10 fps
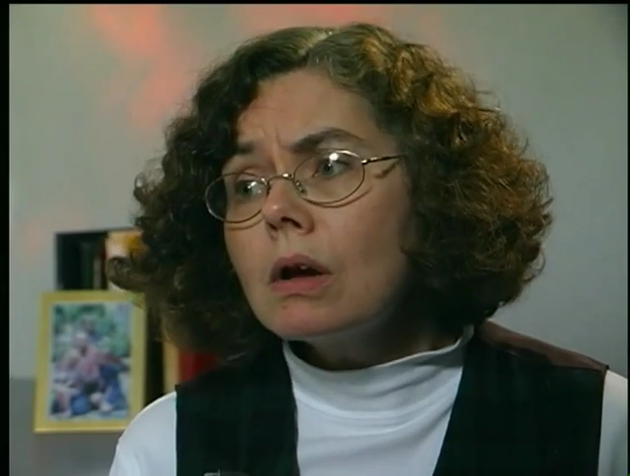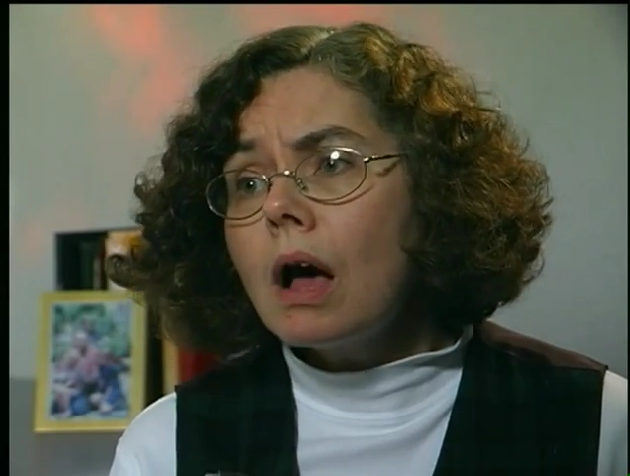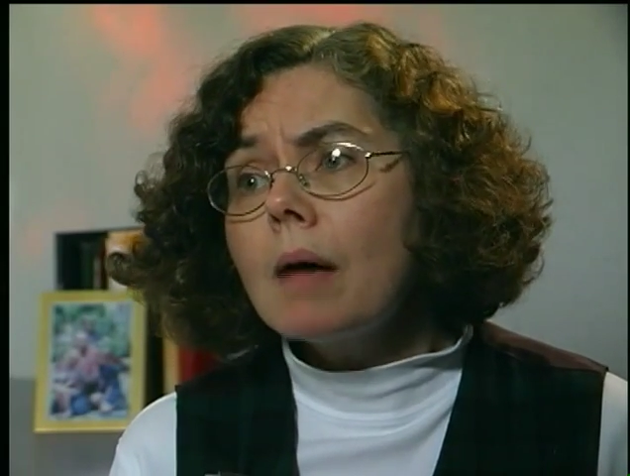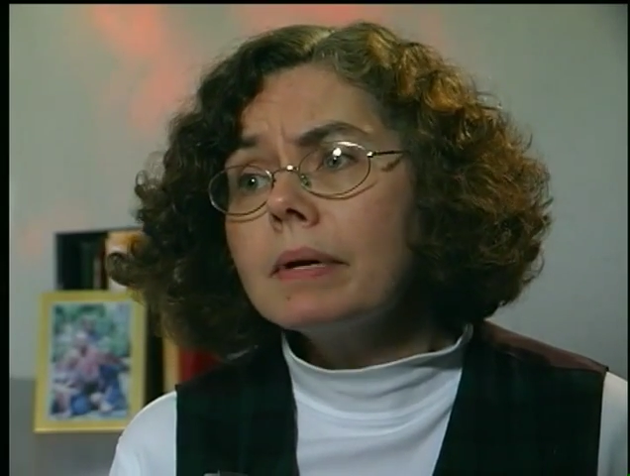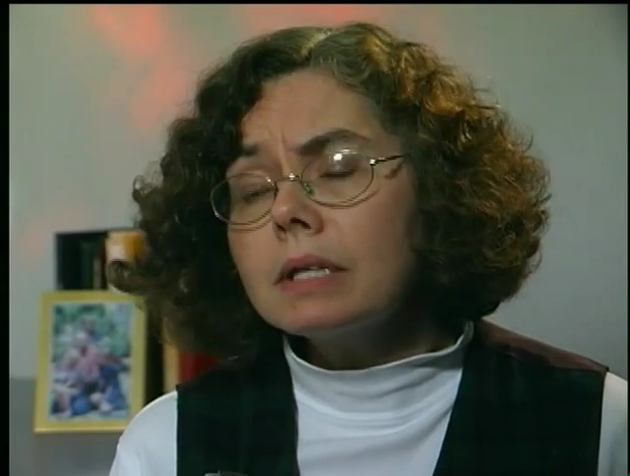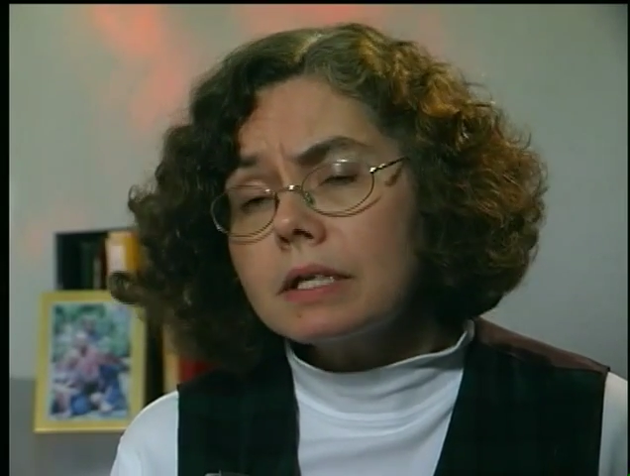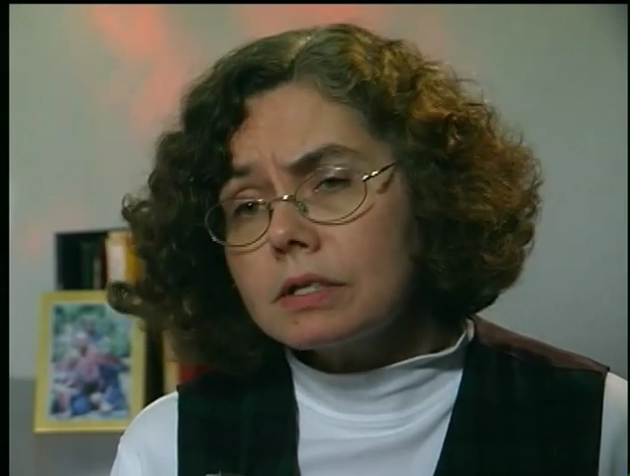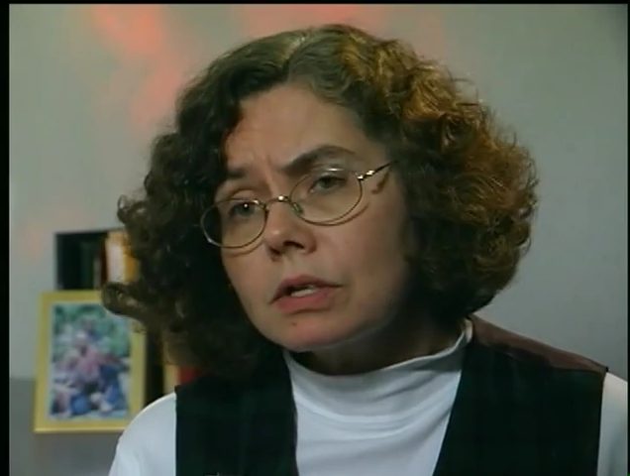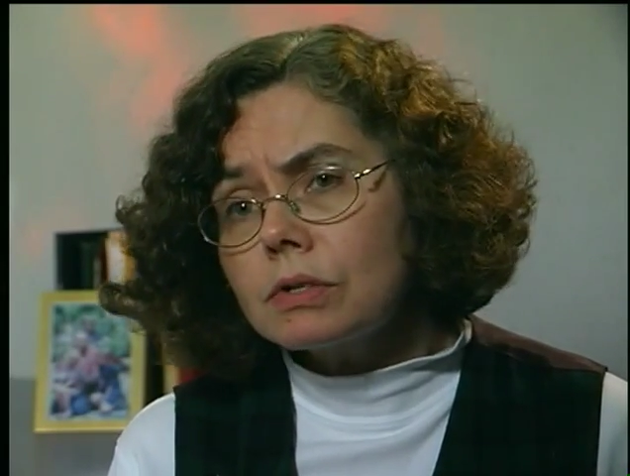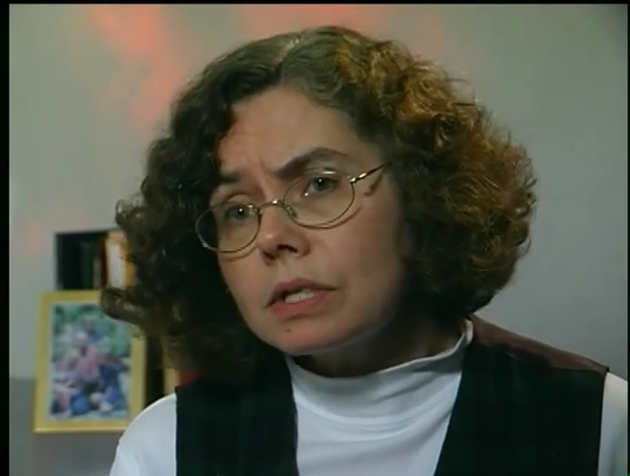commonly
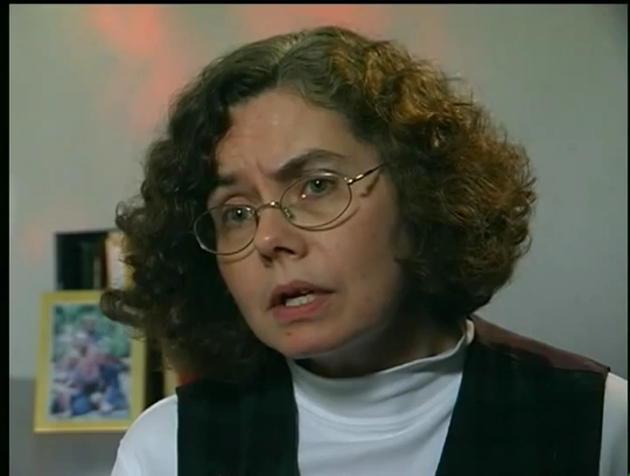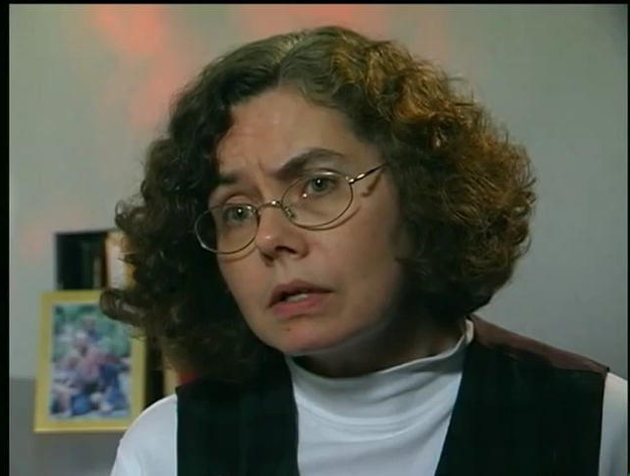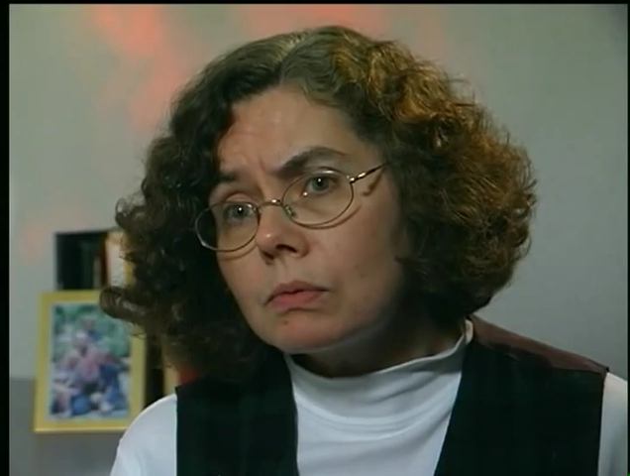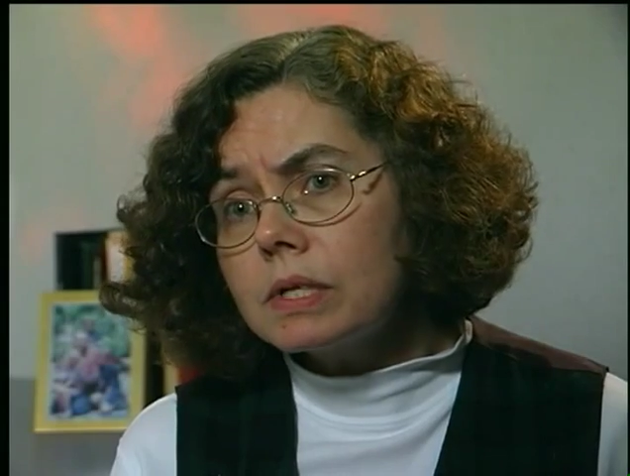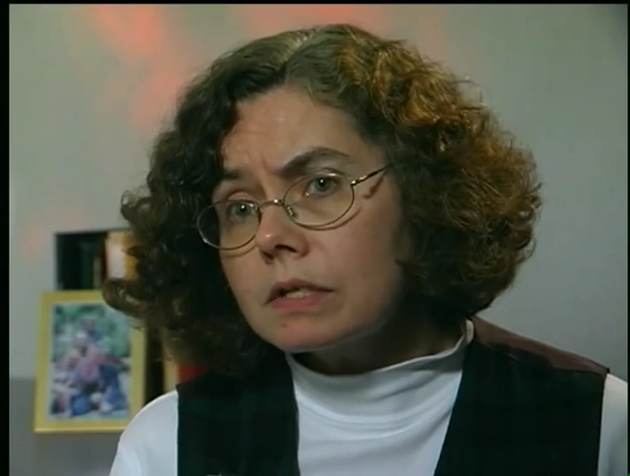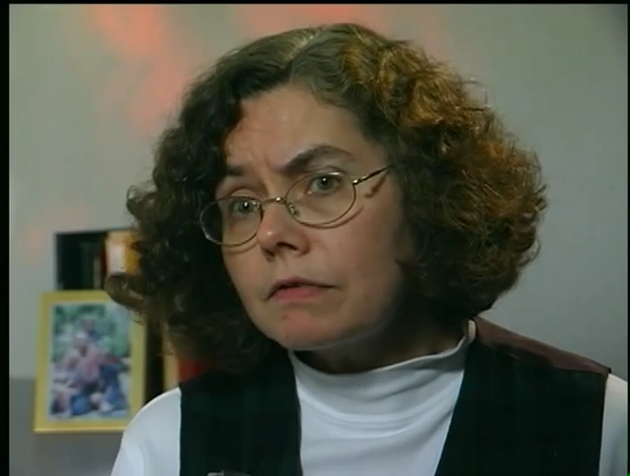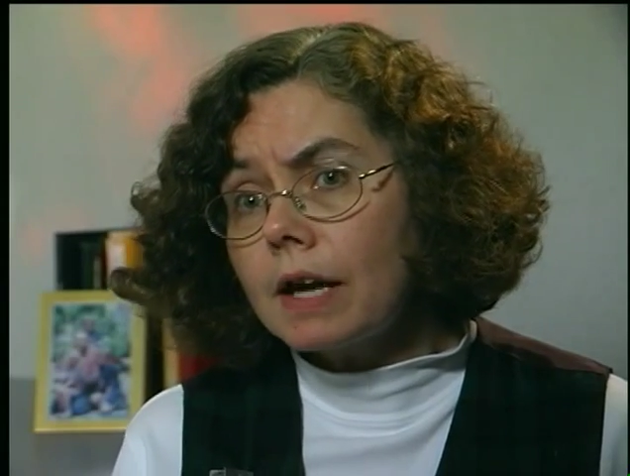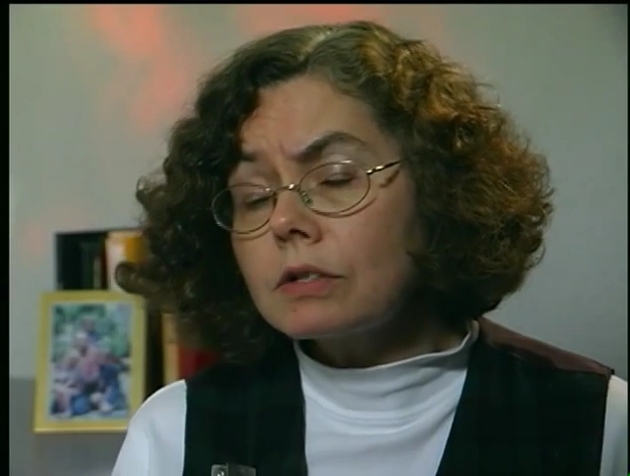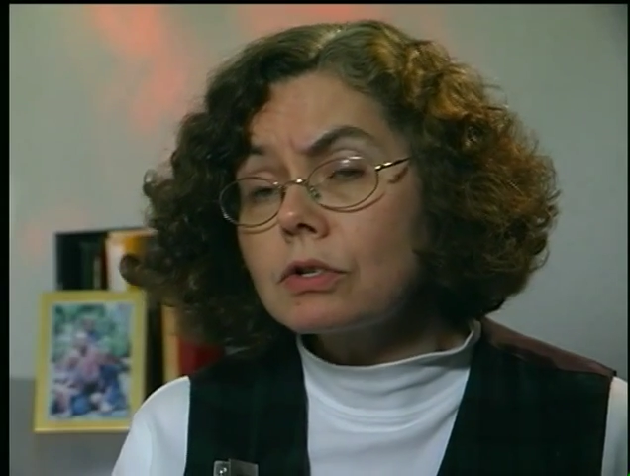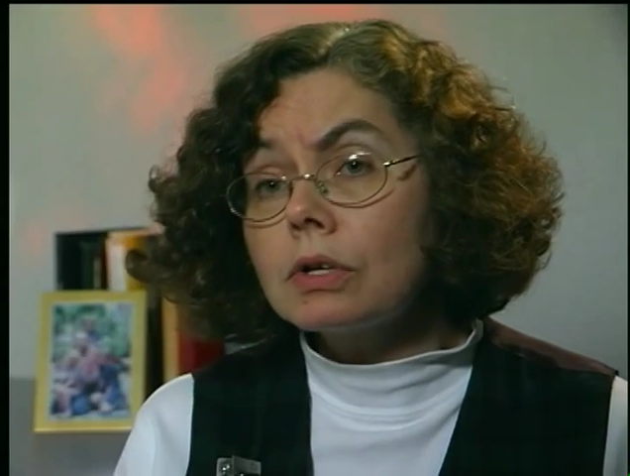associated risk
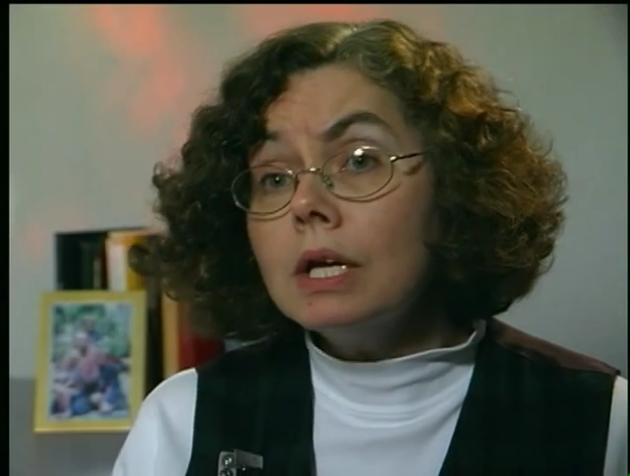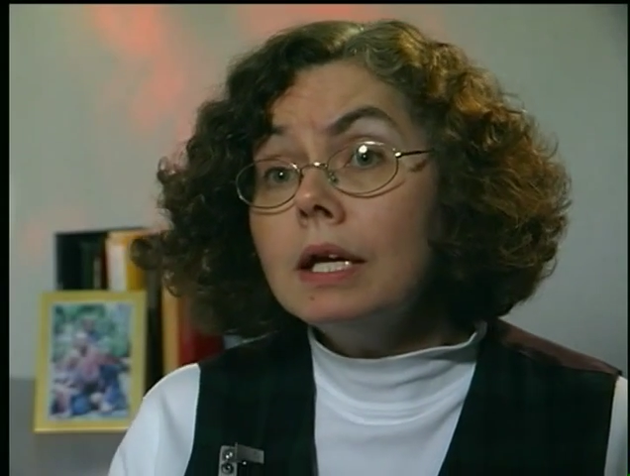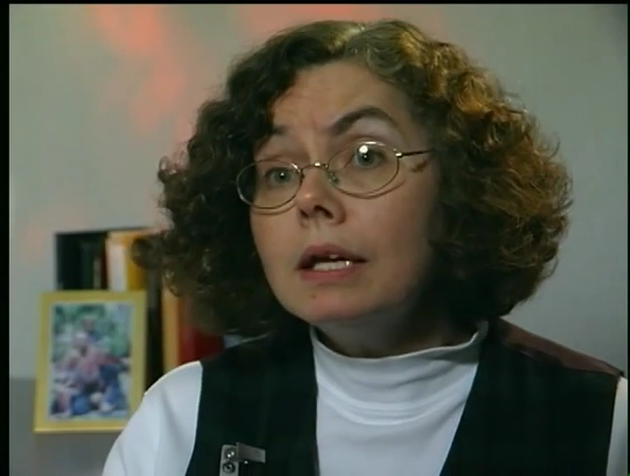factor